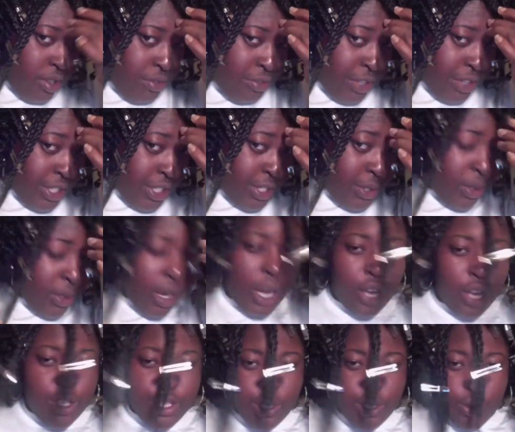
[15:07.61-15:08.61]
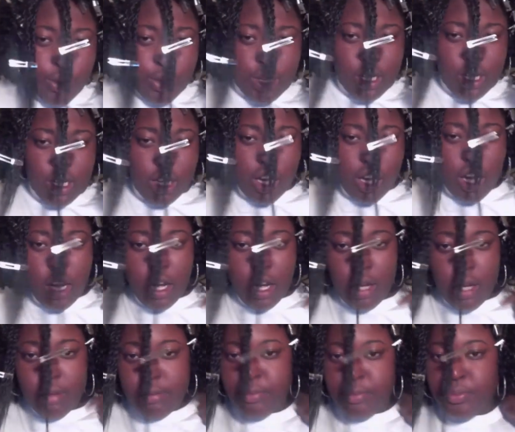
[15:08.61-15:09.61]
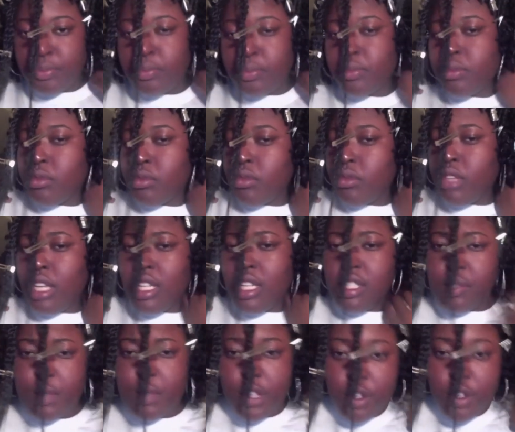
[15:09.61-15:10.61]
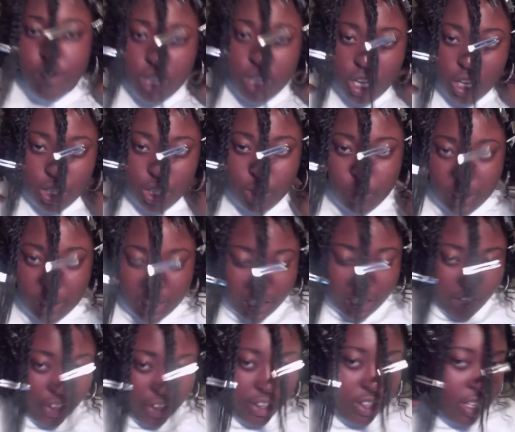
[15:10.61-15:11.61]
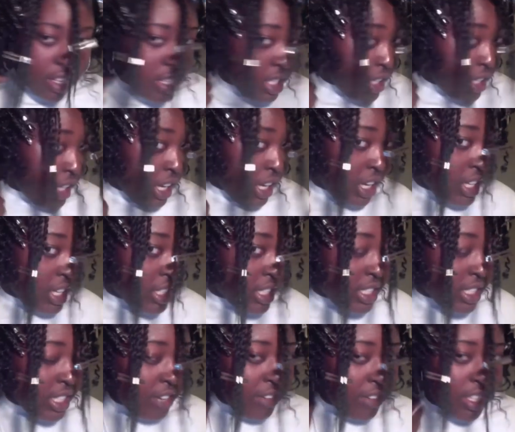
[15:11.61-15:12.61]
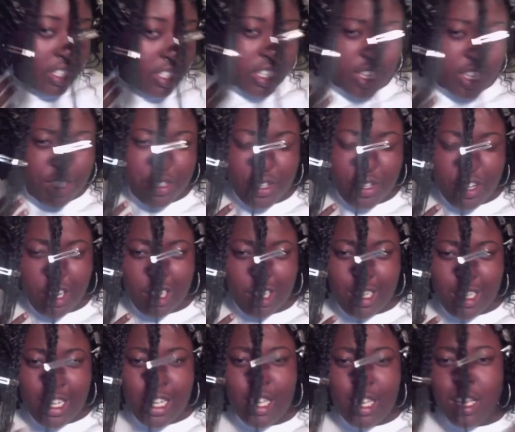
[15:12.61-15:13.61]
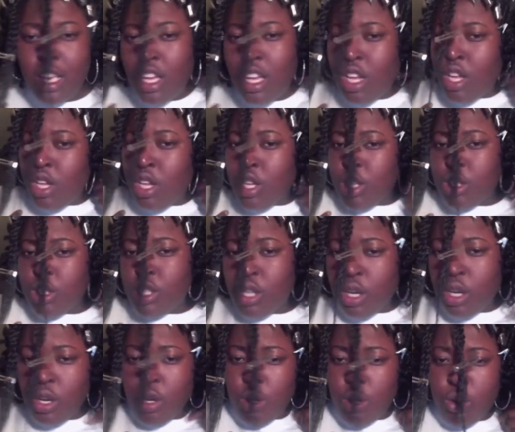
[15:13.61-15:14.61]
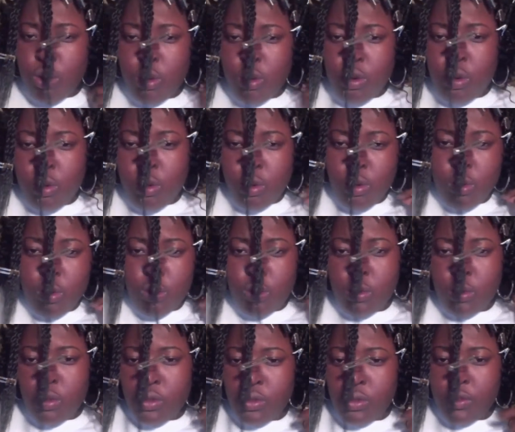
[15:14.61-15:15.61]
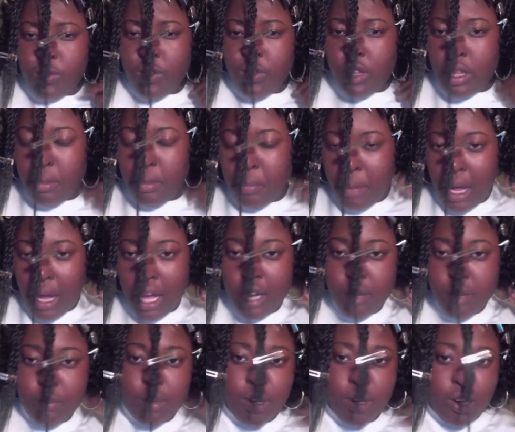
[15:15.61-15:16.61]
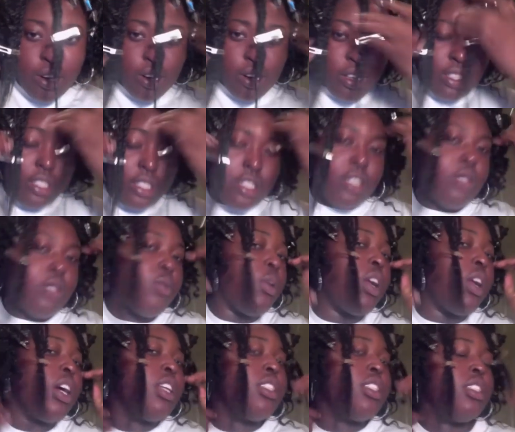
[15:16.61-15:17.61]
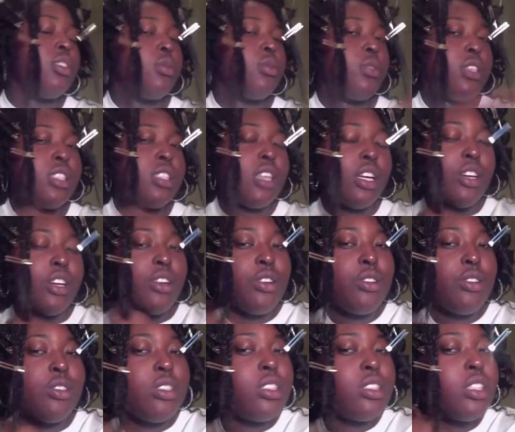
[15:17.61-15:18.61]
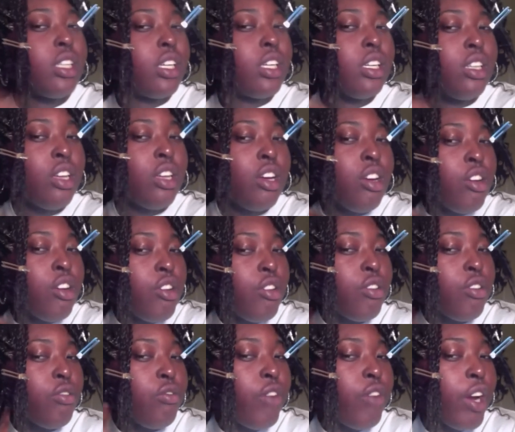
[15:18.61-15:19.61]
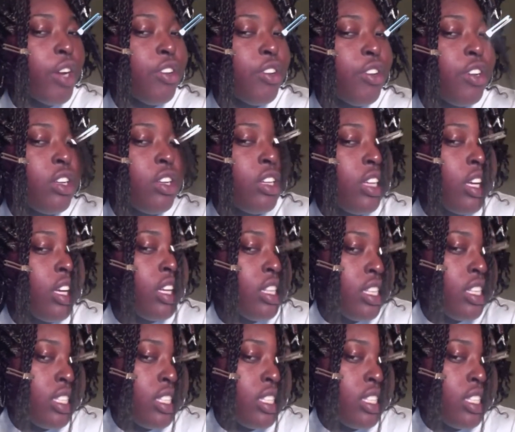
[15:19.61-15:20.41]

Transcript: front too how I do it. Depending on how you want the hair to lay is the direction that you curl it. So for the bottom parts, what I did was I curled it regularly in this